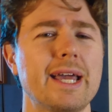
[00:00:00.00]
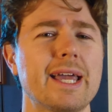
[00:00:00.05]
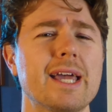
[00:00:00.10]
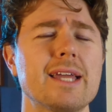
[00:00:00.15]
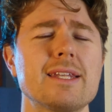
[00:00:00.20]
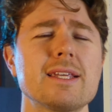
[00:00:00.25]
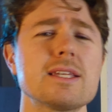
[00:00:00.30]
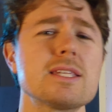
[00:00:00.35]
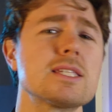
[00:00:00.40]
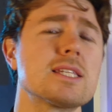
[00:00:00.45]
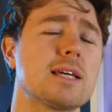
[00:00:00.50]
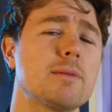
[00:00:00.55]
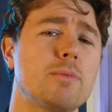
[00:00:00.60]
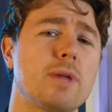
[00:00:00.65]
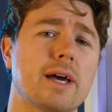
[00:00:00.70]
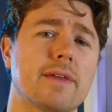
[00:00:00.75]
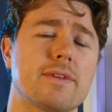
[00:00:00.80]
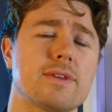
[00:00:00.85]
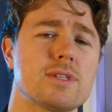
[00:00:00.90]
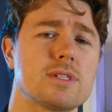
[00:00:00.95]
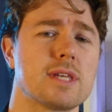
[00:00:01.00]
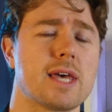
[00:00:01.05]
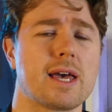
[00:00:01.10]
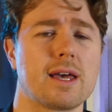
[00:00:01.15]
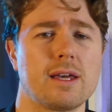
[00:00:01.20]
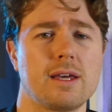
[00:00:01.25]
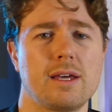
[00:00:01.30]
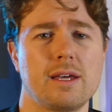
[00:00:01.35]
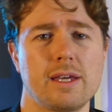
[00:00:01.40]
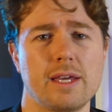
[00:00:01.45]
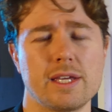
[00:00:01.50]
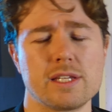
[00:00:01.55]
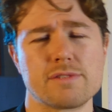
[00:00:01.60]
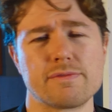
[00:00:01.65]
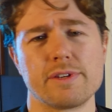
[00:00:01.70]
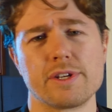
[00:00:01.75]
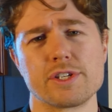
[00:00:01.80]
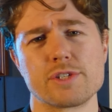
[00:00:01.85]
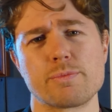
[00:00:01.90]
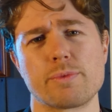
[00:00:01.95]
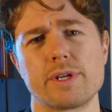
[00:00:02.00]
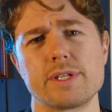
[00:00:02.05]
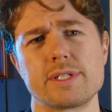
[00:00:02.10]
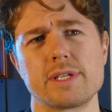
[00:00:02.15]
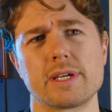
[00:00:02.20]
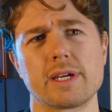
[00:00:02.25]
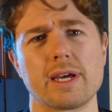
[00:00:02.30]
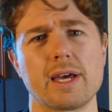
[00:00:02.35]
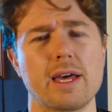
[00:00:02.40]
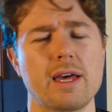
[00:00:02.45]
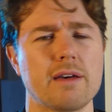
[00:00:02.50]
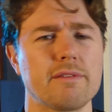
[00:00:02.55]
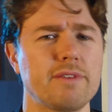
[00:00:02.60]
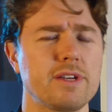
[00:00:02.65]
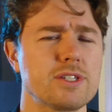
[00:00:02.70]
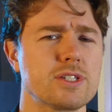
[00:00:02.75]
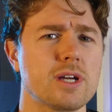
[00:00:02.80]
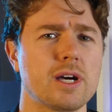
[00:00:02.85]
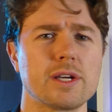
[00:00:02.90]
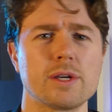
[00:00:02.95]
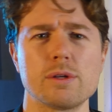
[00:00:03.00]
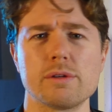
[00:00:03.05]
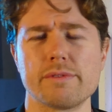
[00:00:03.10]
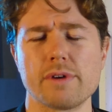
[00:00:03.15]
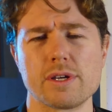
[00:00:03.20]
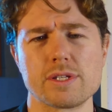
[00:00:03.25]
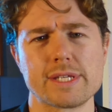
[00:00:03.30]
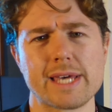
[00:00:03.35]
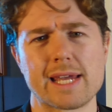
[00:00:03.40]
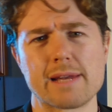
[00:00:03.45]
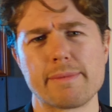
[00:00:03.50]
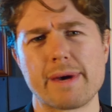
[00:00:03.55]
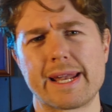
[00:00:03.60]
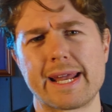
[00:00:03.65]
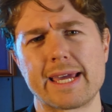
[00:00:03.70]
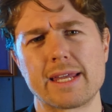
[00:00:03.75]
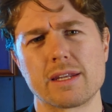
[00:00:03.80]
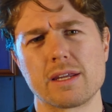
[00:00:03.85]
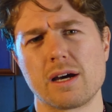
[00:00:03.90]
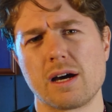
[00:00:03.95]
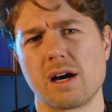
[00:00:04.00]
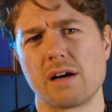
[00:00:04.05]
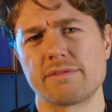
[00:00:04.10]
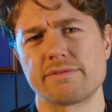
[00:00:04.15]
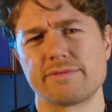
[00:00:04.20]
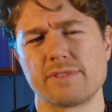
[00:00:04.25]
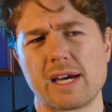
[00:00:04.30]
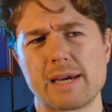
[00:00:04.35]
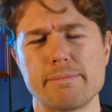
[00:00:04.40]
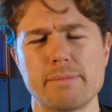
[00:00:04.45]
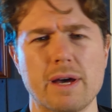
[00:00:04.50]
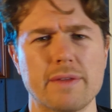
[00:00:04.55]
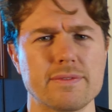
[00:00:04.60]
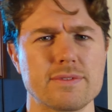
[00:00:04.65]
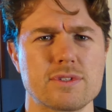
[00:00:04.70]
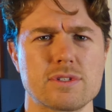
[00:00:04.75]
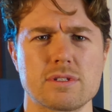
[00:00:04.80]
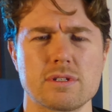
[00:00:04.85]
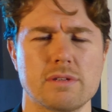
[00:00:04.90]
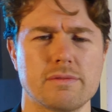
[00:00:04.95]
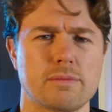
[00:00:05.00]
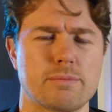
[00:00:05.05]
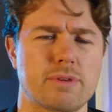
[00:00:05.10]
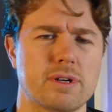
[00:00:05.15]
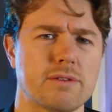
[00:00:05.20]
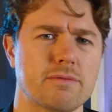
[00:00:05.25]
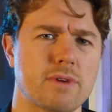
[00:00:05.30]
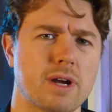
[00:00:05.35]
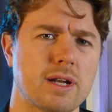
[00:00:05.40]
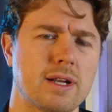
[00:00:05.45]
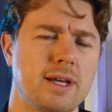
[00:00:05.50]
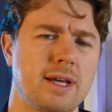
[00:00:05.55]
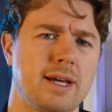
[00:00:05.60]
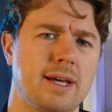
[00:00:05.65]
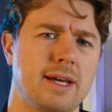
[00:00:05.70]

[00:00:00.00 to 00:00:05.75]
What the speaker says: it does seem like this set is finished printing. V-Star Universe had about 8.5–9 months of a print run. It